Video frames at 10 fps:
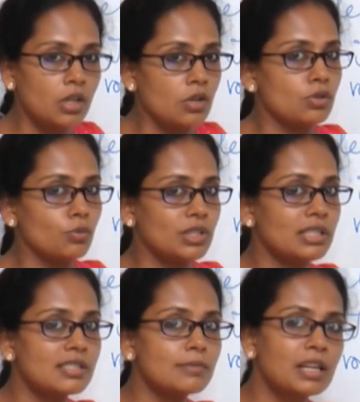So
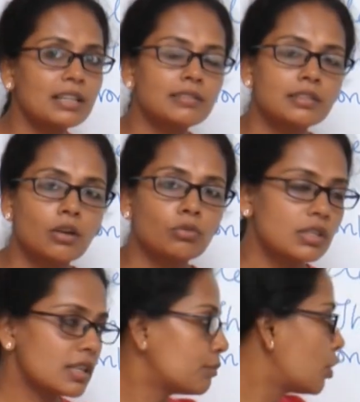since the platelet count
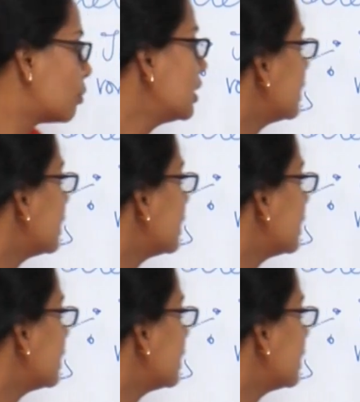is abnormal,